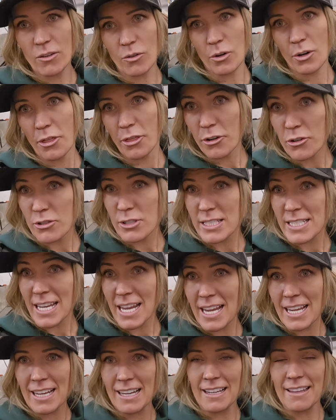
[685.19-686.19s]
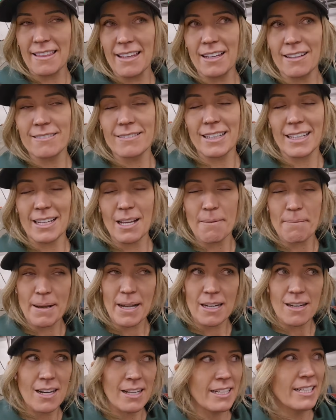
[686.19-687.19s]
or Thursday, I think, when I get
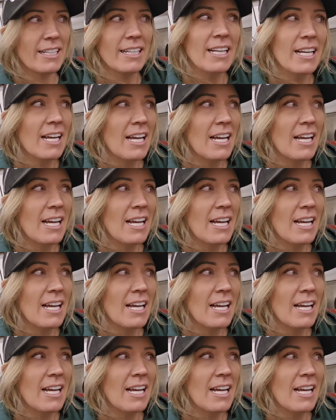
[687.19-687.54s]
back on it,